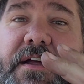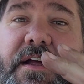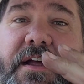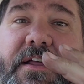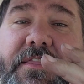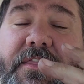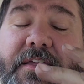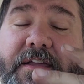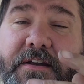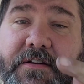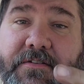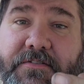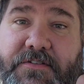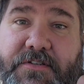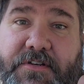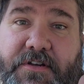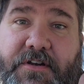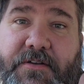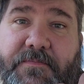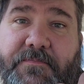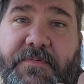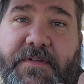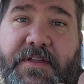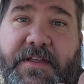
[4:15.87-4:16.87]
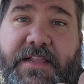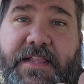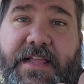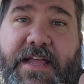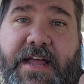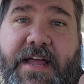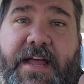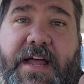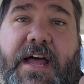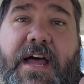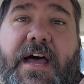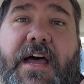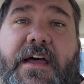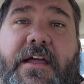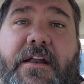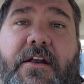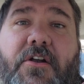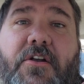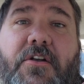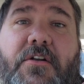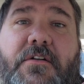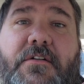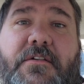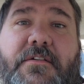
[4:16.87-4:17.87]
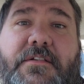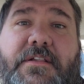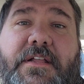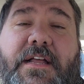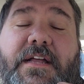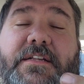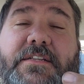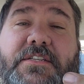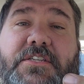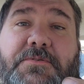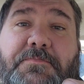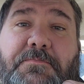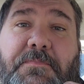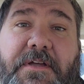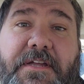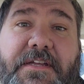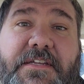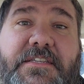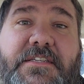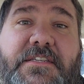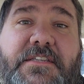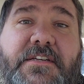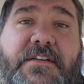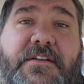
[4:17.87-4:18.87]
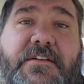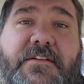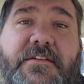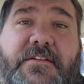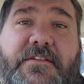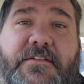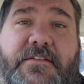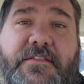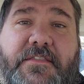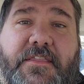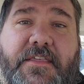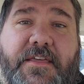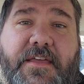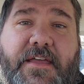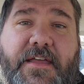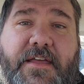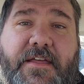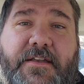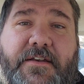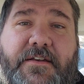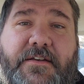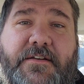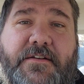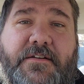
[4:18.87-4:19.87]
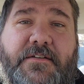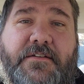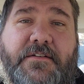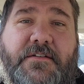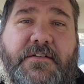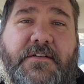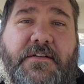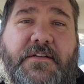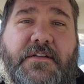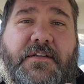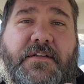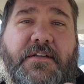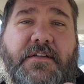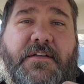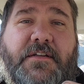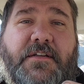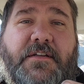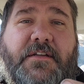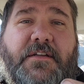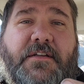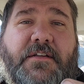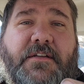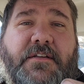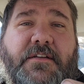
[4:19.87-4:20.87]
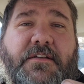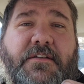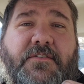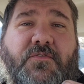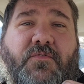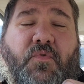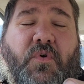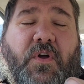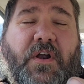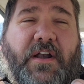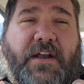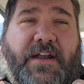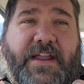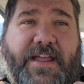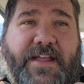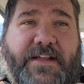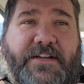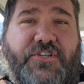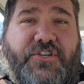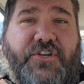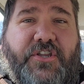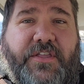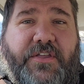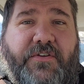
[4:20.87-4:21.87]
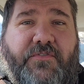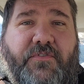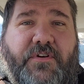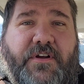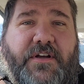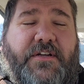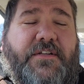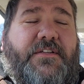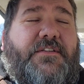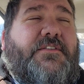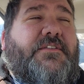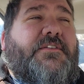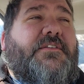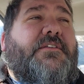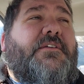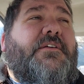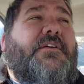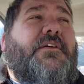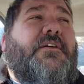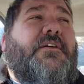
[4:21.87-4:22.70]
I thought it was going to be a lot hotter, a lot spicier than what it actually was.